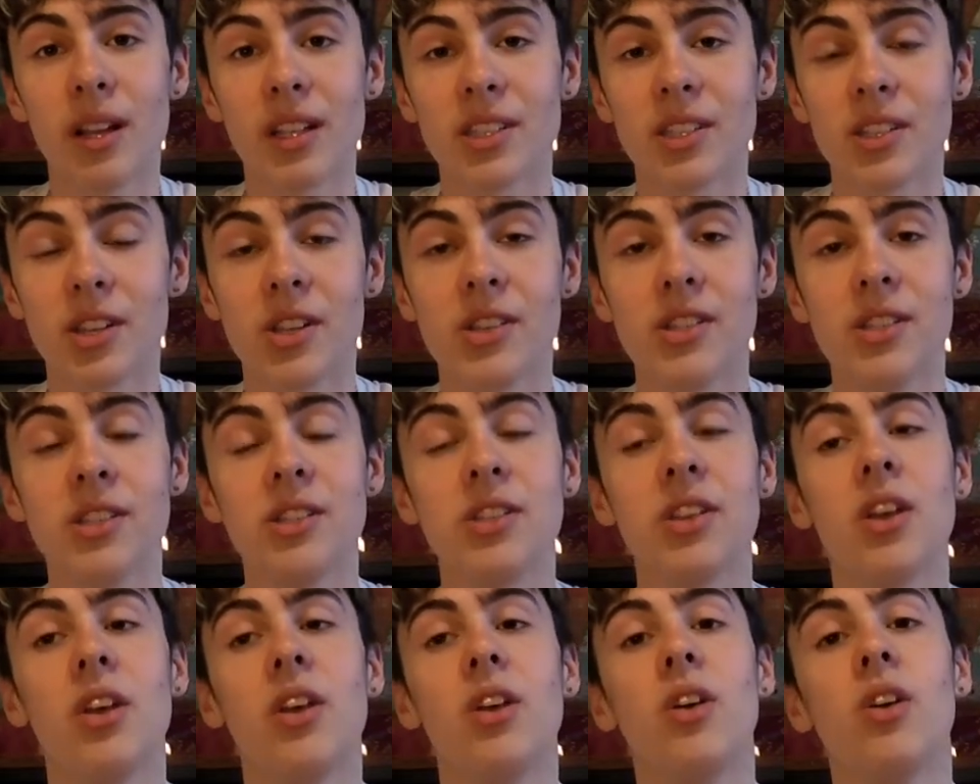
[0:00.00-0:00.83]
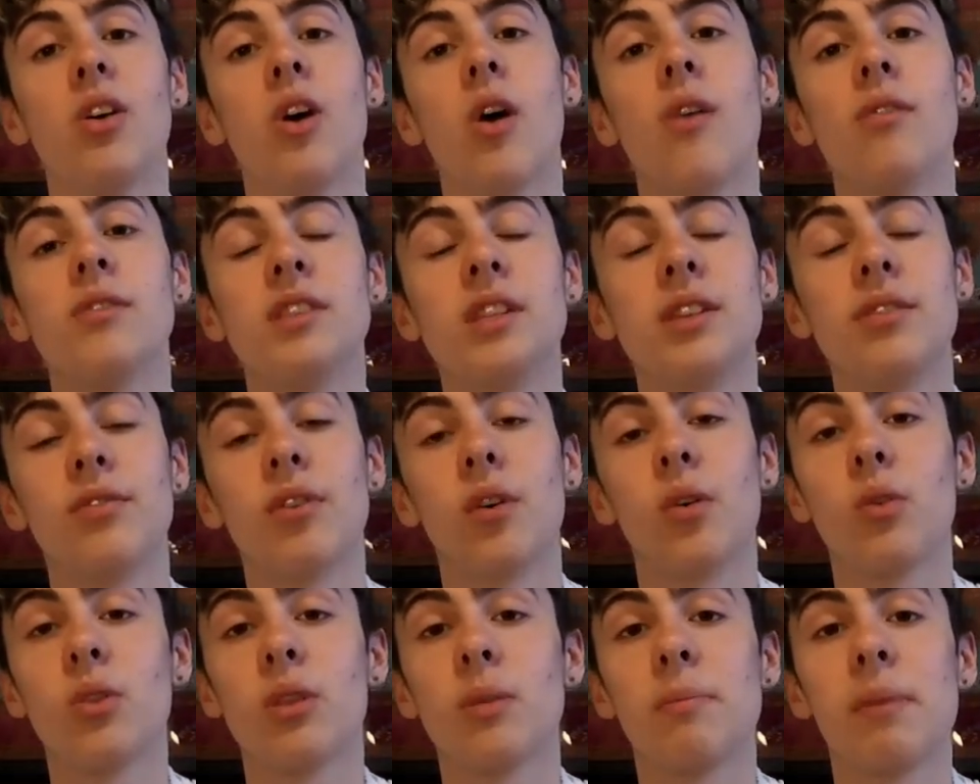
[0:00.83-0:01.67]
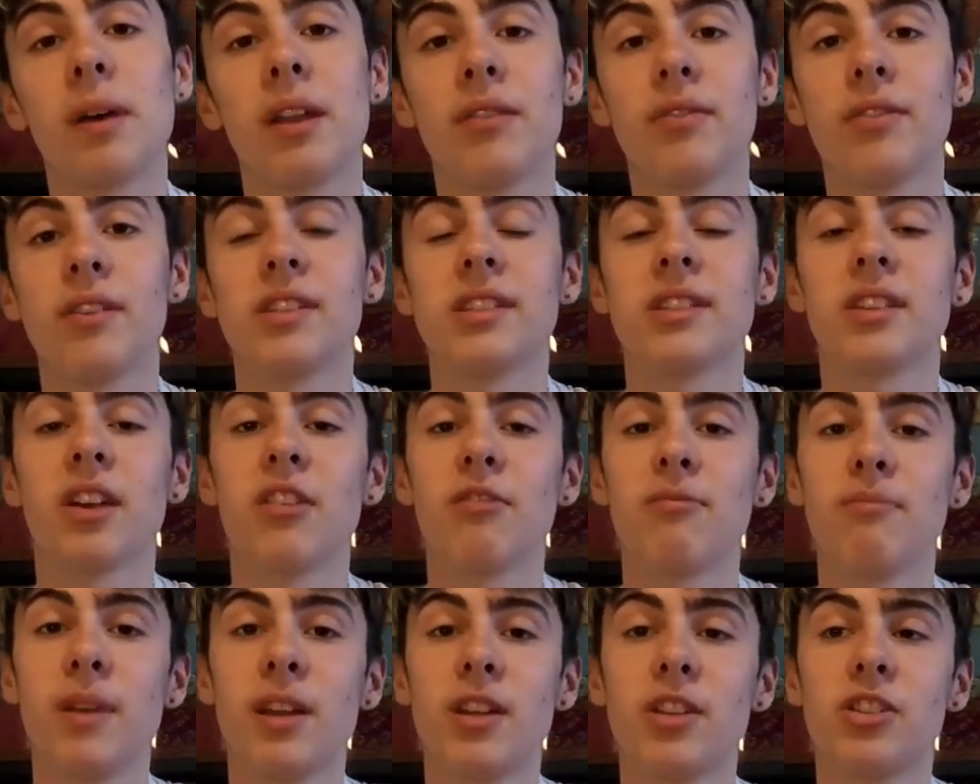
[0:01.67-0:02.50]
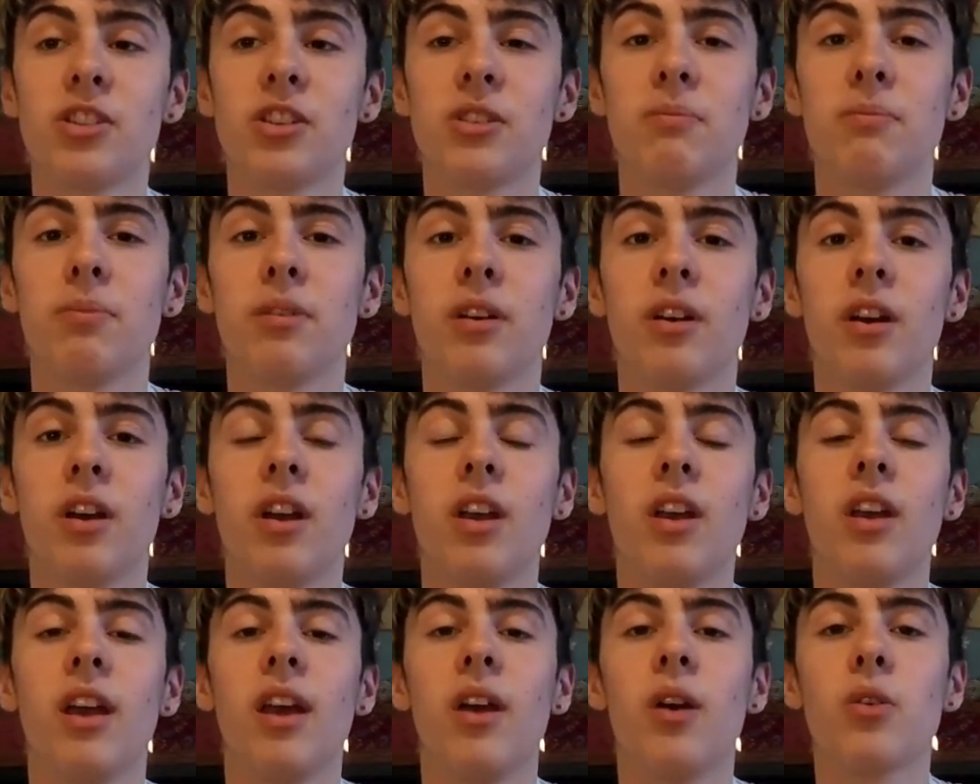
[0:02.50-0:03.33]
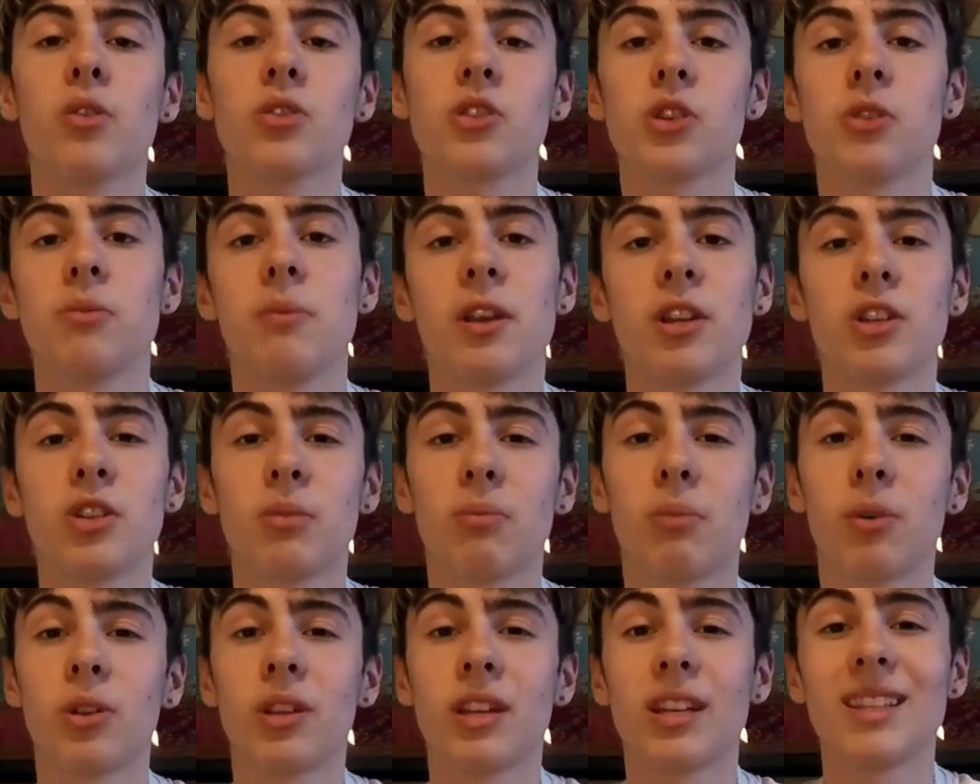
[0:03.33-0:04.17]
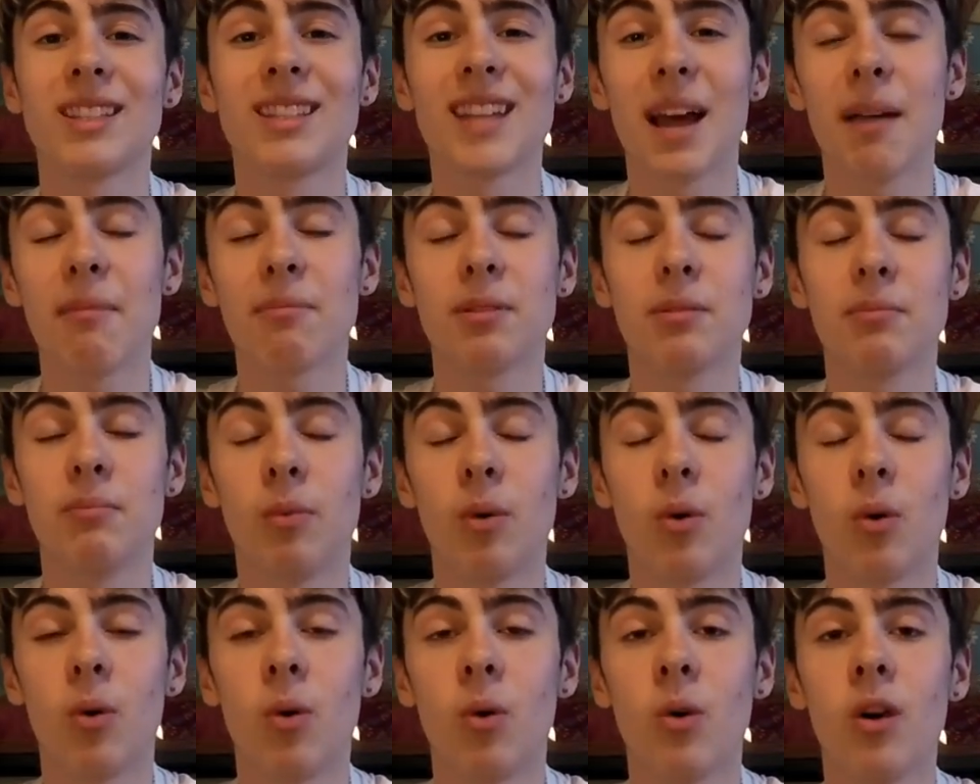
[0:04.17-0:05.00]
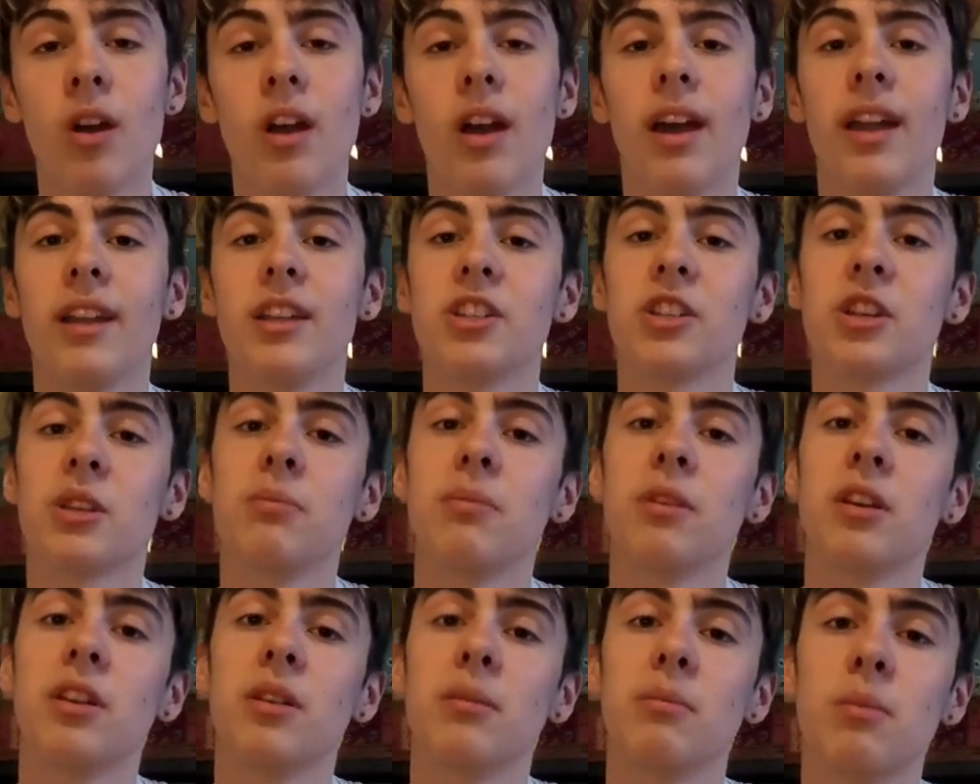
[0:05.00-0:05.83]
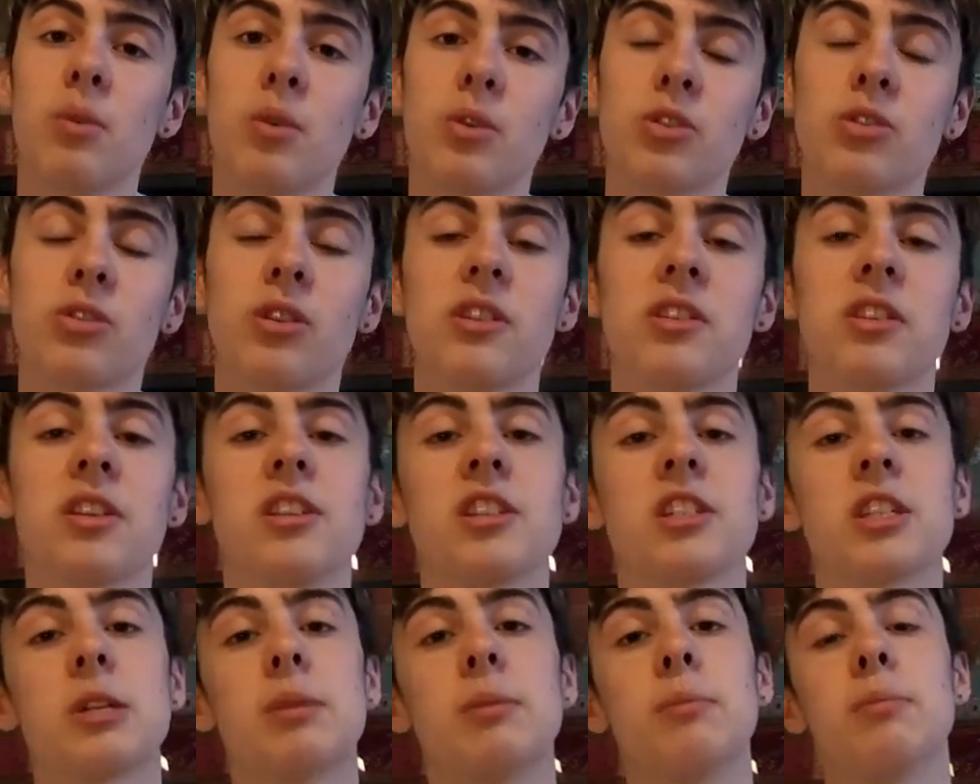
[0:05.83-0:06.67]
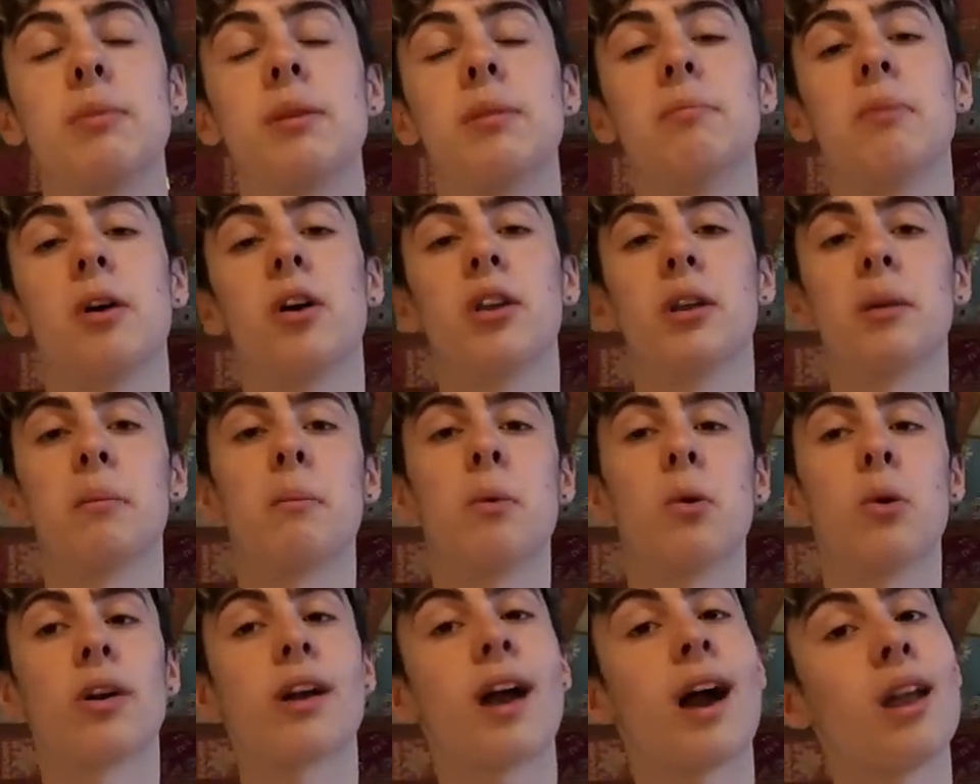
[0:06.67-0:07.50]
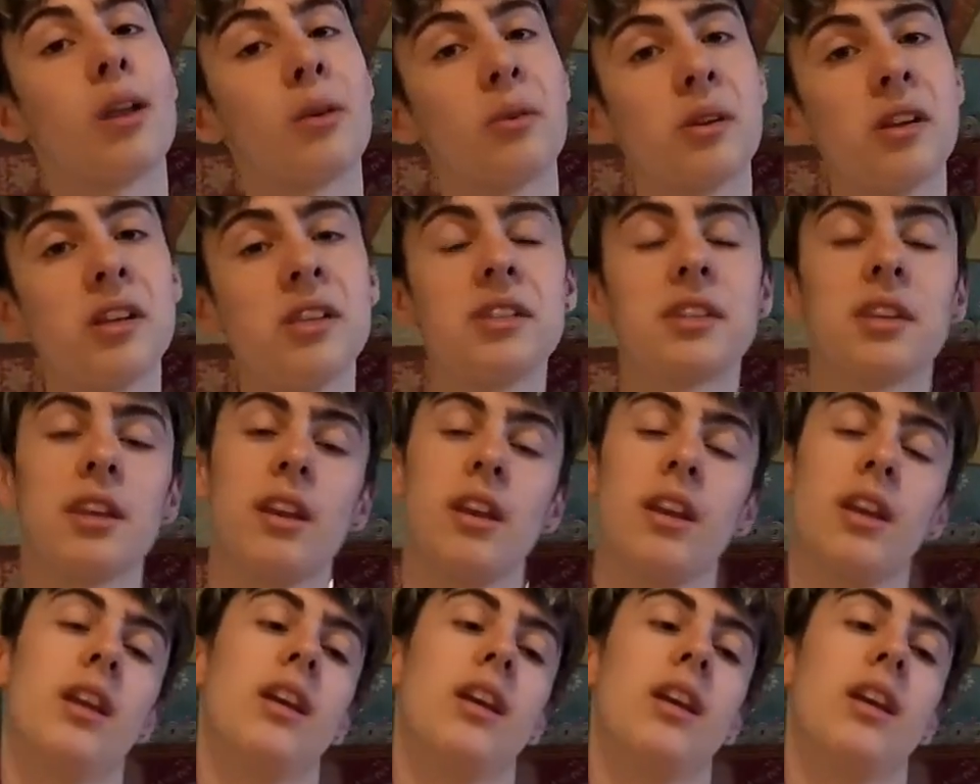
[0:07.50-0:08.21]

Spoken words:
exercises, obviously for all the benefits that I've mentioned, but it also makes your body adapt more, and it's going to be under more stress, and it's going to be burning more calories.